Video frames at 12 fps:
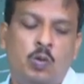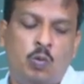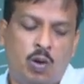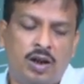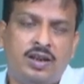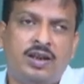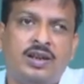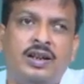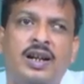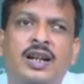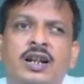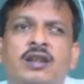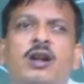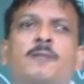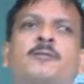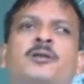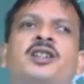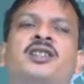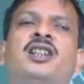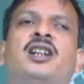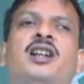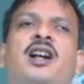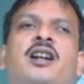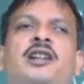what kind of
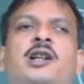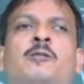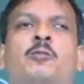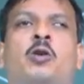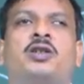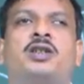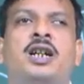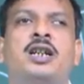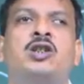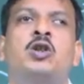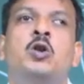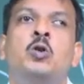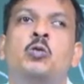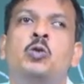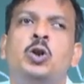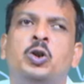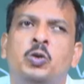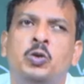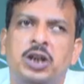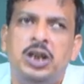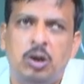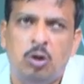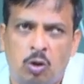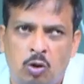teaching learning process we should
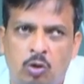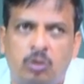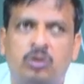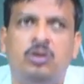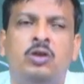use